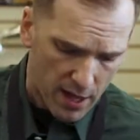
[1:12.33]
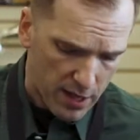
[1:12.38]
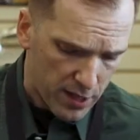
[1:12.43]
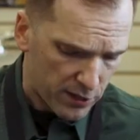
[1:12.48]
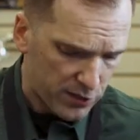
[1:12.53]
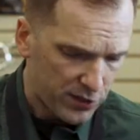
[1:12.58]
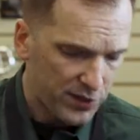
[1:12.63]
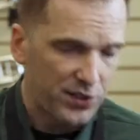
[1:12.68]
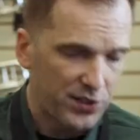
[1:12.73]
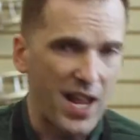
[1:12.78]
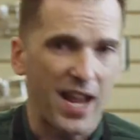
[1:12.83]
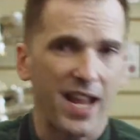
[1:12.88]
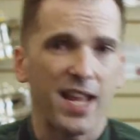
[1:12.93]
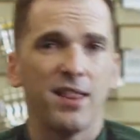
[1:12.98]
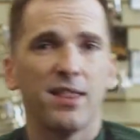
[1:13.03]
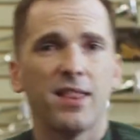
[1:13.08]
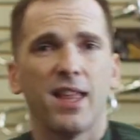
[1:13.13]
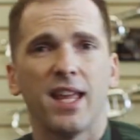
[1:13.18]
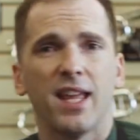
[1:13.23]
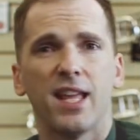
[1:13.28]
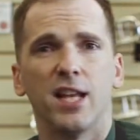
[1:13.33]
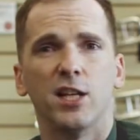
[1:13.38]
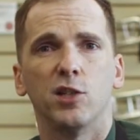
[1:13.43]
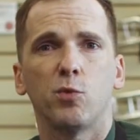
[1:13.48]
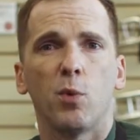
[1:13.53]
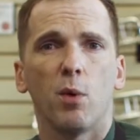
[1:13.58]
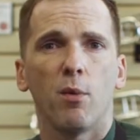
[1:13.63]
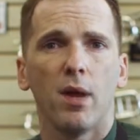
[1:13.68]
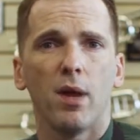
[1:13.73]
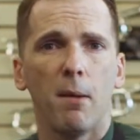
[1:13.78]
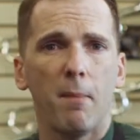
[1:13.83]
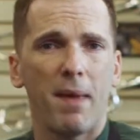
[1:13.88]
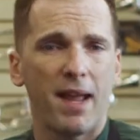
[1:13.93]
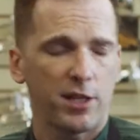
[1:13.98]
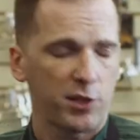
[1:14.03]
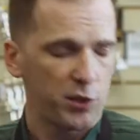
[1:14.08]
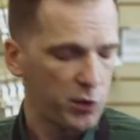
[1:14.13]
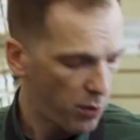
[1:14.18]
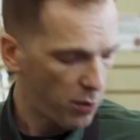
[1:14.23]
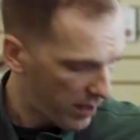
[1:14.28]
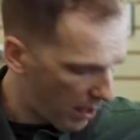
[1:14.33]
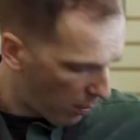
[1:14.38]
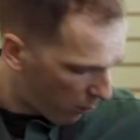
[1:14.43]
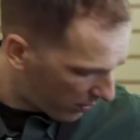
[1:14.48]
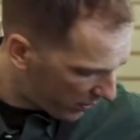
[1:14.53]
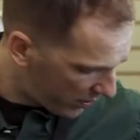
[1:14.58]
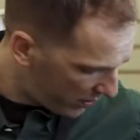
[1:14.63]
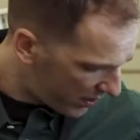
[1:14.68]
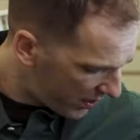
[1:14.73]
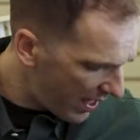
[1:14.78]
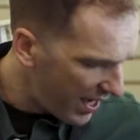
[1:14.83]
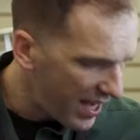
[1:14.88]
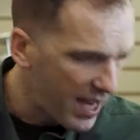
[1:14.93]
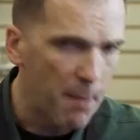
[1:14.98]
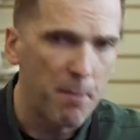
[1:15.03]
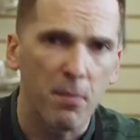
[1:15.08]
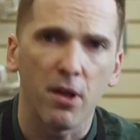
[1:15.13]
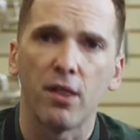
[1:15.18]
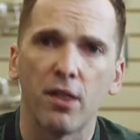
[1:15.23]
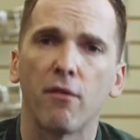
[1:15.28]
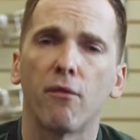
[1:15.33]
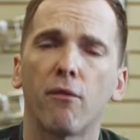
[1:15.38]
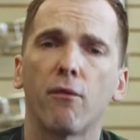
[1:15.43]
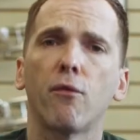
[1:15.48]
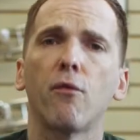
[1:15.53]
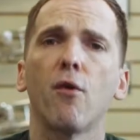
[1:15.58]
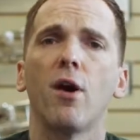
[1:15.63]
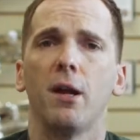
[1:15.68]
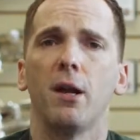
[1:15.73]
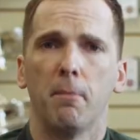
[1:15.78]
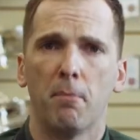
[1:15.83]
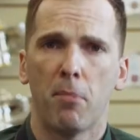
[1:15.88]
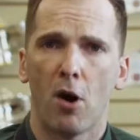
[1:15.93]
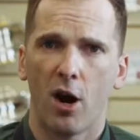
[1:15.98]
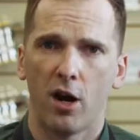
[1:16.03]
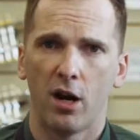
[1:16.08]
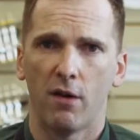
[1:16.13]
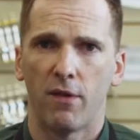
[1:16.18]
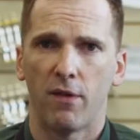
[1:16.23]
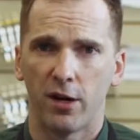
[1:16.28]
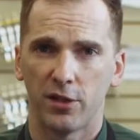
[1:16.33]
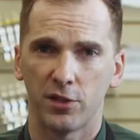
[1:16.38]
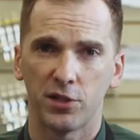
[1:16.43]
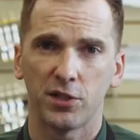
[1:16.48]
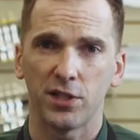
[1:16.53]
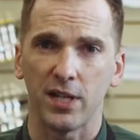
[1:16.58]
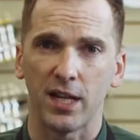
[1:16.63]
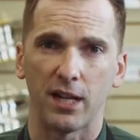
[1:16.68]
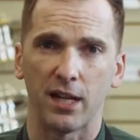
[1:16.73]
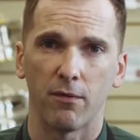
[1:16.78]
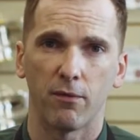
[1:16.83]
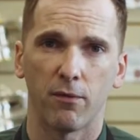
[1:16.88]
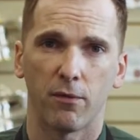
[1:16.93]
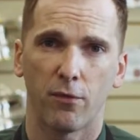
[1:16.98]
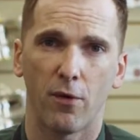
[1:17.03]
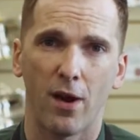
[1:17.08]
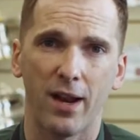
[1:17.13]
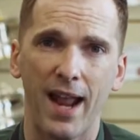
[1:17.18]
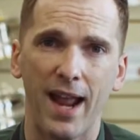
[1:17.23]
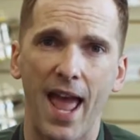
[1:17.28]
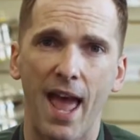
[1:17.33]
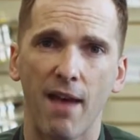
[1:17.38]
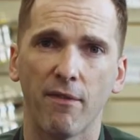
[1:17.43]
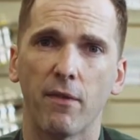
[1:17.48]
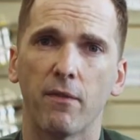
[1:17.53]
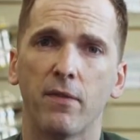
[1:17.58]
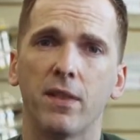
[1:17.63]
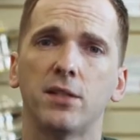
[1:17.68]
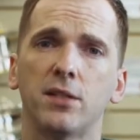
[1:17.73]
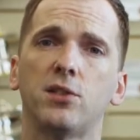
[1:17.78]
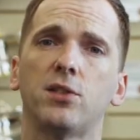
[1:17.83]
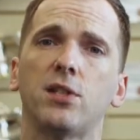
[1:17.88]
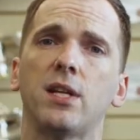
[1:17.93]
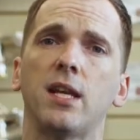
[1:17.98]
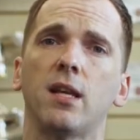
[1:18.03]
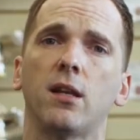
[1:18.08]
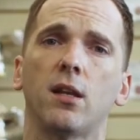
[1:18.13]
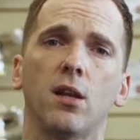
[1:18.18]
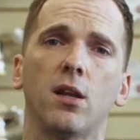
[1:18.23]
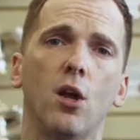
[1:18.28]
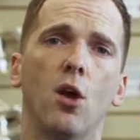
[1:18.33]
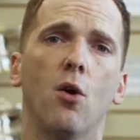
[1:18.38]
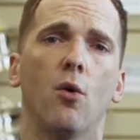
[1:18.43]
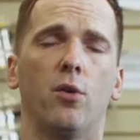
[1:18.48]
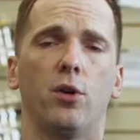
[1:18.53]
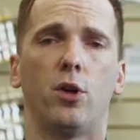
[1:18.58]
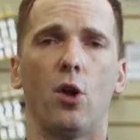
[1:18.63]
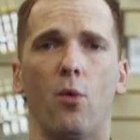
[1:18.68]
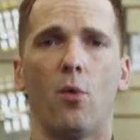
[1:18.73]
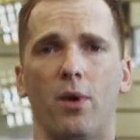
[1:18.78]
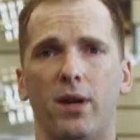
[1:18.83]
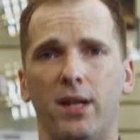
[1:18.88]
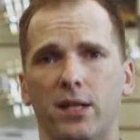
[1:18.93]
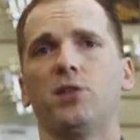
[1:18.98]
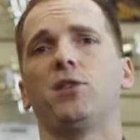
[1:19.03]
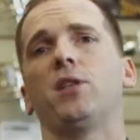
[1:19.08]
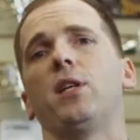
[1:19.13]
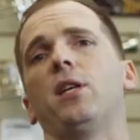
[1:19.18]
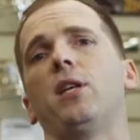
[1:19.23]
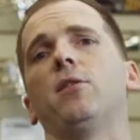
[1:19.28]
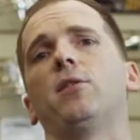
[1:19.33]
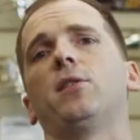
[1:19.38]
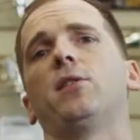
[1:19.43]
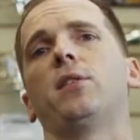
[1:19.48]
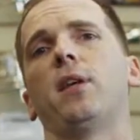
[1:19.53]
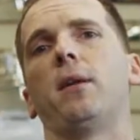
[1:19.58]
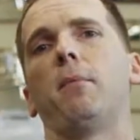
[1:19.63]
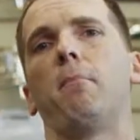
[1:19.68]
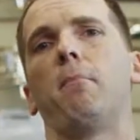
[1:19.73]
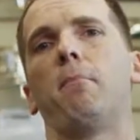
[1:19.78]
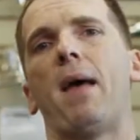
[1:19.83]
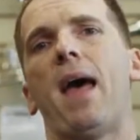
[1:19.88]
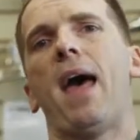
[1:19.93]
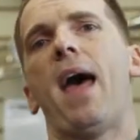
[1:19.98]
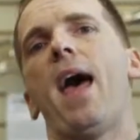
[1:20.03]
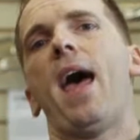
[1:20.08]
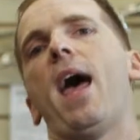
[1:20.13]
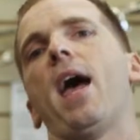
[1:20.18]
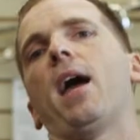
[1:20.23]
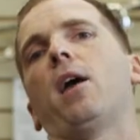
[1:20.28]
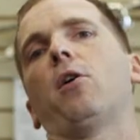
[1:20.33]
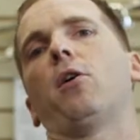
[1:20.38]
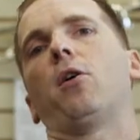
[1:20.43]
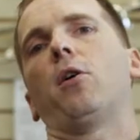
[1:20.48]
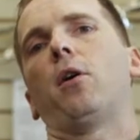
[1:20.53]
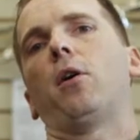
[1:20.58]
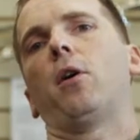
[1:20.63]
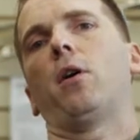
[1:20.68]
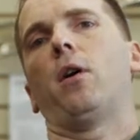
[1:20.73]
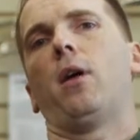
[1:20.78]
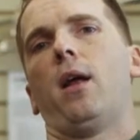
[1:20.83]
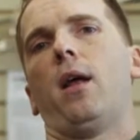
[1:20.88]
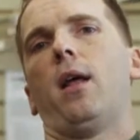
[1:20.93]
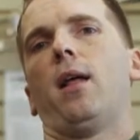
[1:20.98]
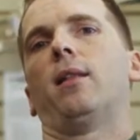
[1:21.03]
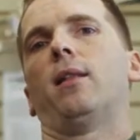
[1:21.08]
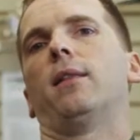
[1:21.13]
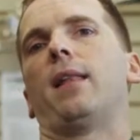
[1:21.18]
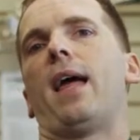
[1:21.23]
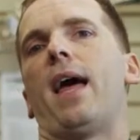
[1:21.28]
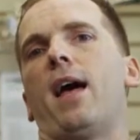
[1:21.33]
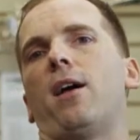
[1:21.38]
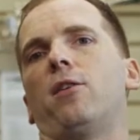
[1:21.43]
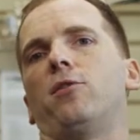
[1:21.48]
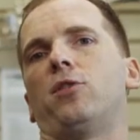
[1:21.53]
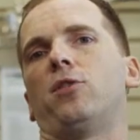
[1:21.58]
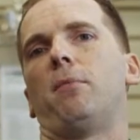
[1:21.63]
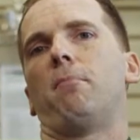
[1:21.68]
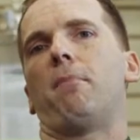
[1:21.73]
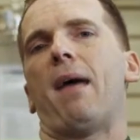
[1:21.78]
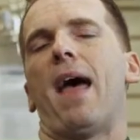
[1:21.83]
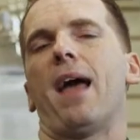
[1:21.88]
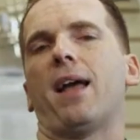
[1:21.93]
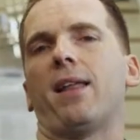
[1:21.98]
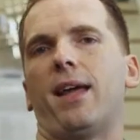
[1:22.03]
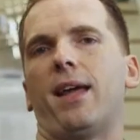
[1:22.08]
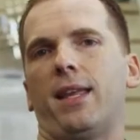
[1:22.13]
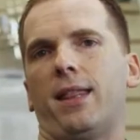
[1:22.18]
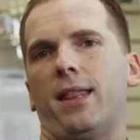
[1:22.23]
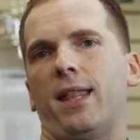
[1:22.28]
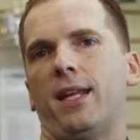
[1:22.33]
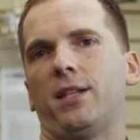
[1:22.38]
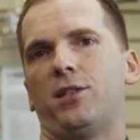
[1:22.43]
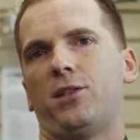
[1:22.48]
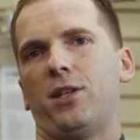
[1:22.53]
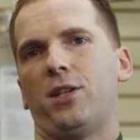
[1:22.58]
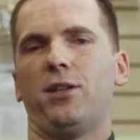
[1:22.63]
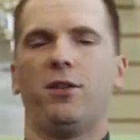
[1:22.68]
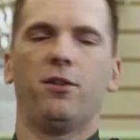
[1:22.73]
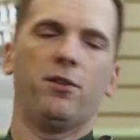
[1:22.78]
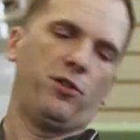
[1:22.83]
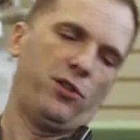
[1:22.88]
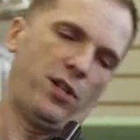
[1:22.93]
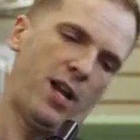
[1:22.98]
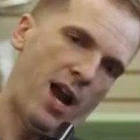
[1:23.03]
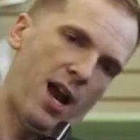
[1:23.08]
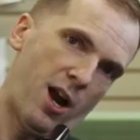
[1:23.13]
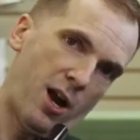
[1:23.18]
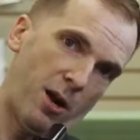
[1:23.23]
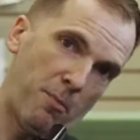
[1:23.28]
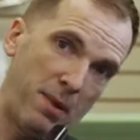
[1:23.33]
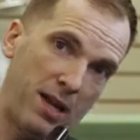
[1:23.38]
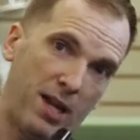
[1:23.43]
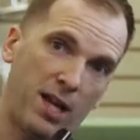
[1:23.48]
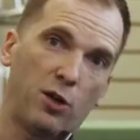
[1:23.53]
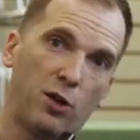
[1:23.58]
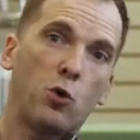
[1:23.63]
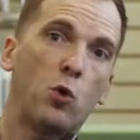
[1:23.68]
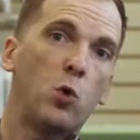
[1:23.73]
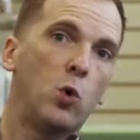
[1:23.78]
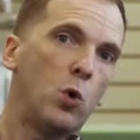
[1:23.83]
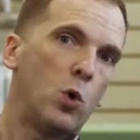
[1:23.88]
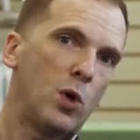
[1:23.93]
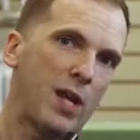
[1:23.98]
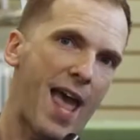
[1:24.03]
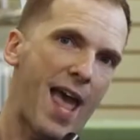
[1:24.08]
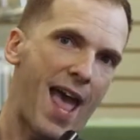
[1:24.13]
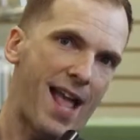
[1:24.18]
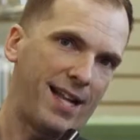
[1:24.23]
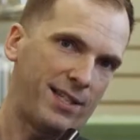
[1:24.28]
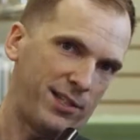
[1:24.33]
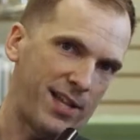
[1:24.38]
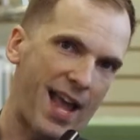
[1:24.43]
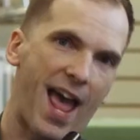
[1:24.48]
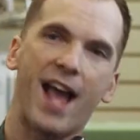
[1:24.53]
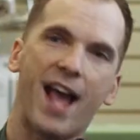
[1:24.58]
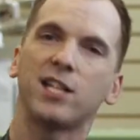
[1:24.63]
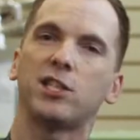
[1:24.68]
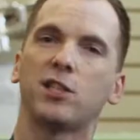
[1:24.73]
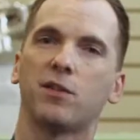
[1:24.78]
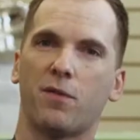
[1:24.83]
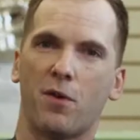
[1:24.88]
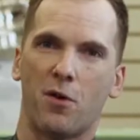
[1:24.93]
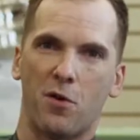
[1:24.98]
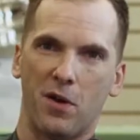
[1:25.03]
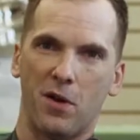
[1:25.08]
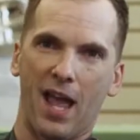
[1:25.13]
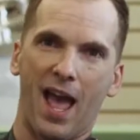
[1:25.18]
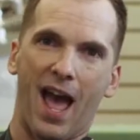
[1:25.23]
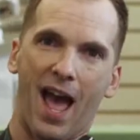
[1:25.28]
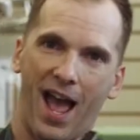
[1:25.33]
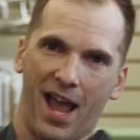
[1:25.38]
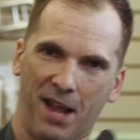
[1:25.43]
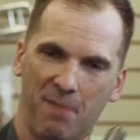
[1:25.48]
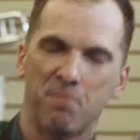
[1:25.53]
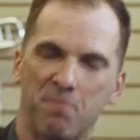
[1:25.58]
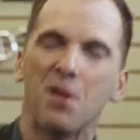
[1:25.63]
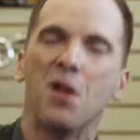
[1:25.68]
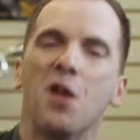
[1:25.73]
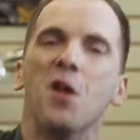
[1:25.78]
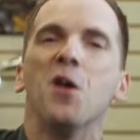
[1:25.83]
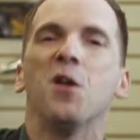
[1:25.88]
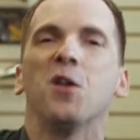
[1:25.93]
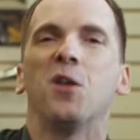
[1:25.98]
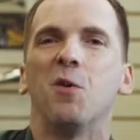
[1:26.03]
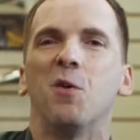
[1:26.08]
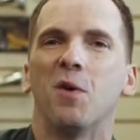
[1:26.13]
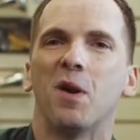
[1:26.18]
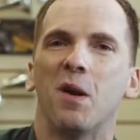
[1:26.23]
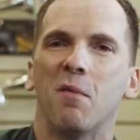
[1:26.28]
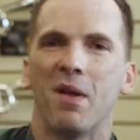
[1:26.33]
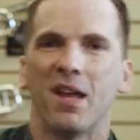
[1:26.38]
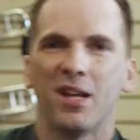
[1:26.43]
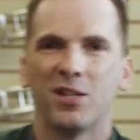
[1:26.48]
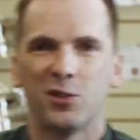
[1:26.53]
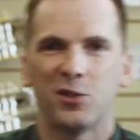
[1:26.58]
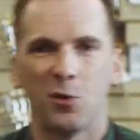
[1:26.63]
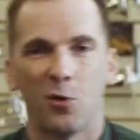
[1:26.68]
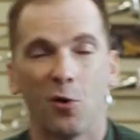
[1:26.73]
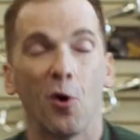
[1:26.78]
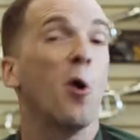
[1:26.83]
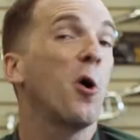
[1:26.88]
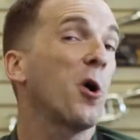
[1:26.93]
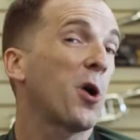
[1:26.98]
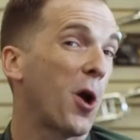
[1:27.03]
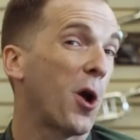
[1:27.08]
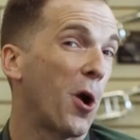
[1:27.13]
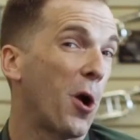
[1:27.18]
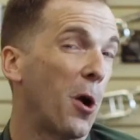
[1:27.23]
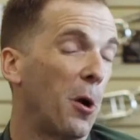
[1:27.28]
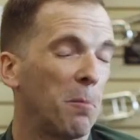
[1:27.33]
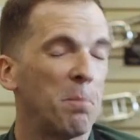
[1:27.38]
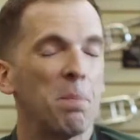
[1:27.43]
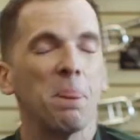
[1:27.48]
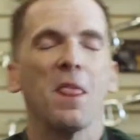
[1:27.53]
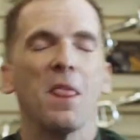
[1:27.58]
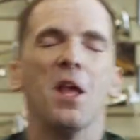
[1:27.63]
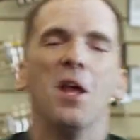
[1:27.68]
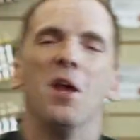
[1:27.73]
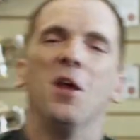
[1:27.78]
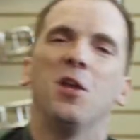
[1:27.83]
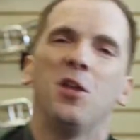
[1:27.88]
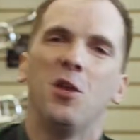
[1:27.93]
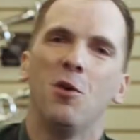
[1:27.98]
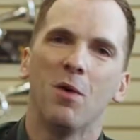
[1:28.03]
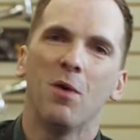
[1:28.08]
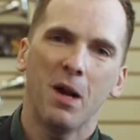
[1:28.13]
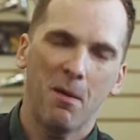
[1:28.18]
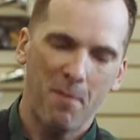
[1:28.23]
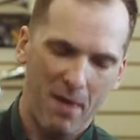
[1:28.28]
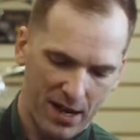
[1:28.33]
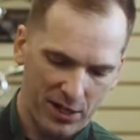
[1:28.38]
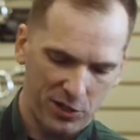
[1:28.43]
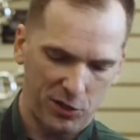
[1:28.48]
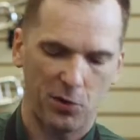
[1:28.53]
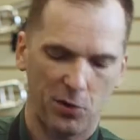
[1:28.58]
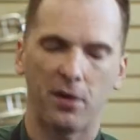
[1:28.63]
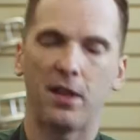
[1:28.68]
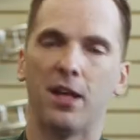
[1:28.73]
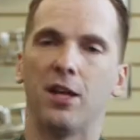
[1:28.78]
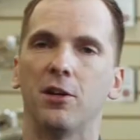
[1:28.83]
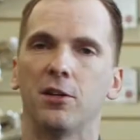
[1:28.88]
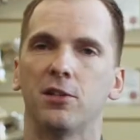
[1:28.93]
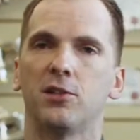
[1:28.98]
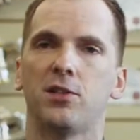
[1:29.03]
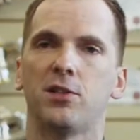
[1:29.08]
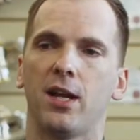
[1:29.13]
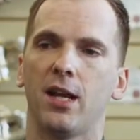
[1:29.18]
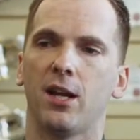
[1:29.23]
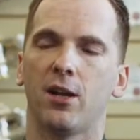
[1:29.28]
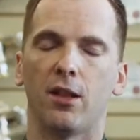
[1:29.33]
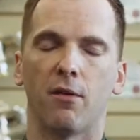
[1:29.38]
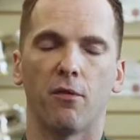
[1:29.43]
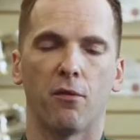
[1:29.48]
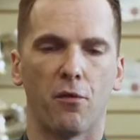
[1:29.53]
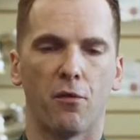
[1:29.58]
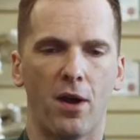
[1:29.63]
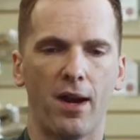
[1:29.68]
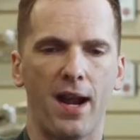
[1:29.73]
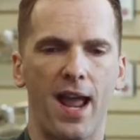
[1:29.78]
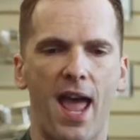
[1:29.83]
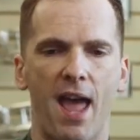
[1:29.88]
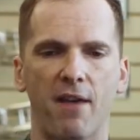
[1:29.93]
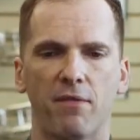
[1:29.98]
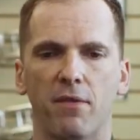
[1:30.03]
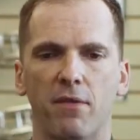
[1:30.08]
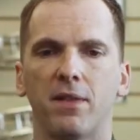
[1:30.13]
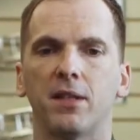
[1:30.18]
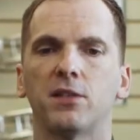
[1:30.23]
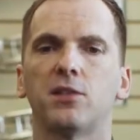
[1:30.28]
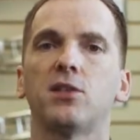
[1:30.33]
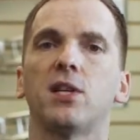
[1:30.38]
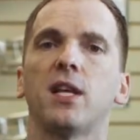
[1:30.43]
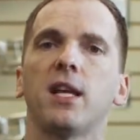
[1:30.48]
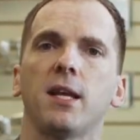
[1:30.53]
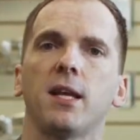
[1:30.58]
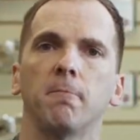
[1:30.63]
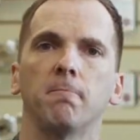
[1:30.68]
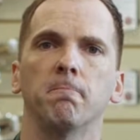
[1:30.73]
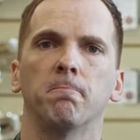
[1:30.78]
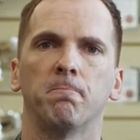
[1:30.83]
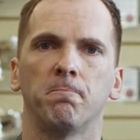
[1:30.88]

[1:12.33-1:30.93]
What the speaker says: Second thing is we want to make sure that we're sitting up on the front part of our seat, front half of the seat. We don't want to see you sitting back or lounging back like this in your chair being cool cat saxophone guy. You want to make sure, or girl, you want to make sure that you're sitting on the front half of the seat,